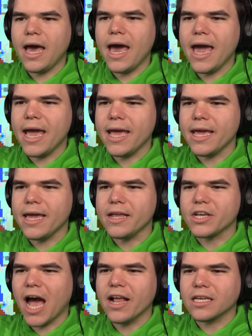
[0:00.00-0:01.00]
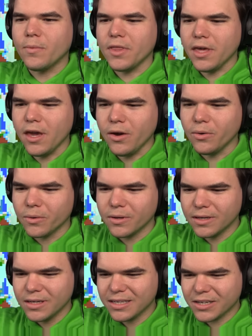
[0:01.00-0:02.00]
Hey, Dodge, I'm with you.
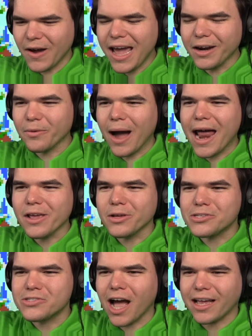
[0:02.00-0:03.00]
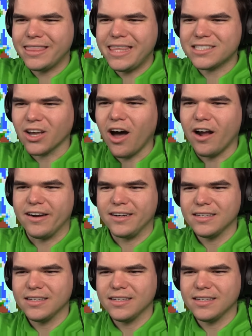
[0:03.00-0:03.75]
Crainer, why do you suck this hard?